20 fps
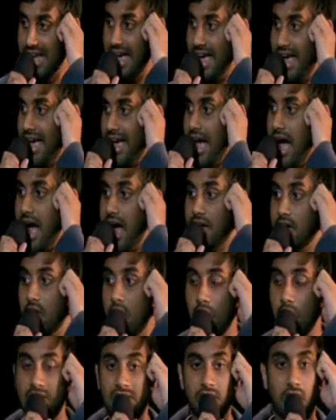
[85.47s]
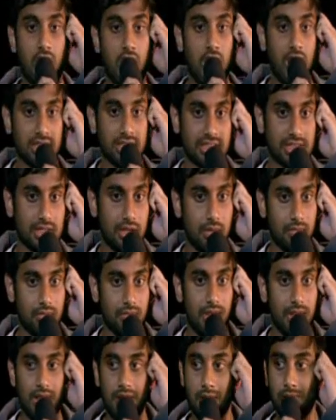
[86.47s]
Yeah, I know it's
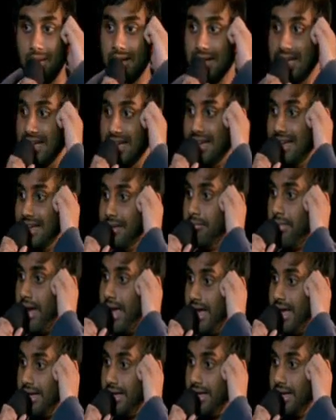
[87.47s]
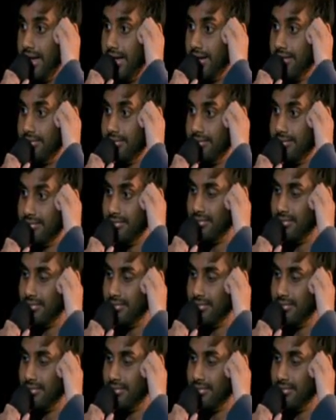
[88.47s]
awesome, but he didn't make it